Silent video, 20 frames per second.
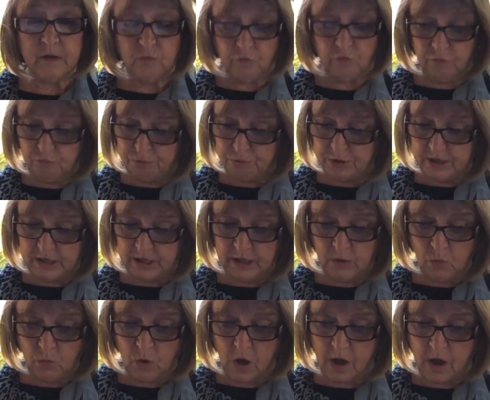With plenty
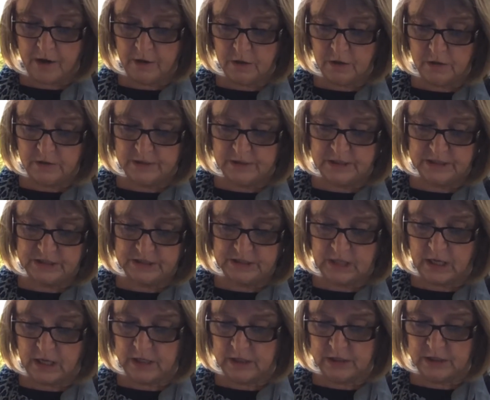of water and the
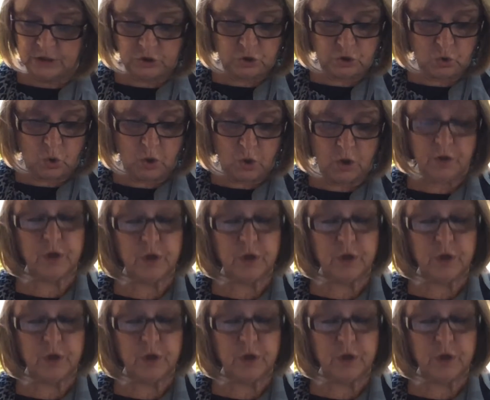sun and the soil,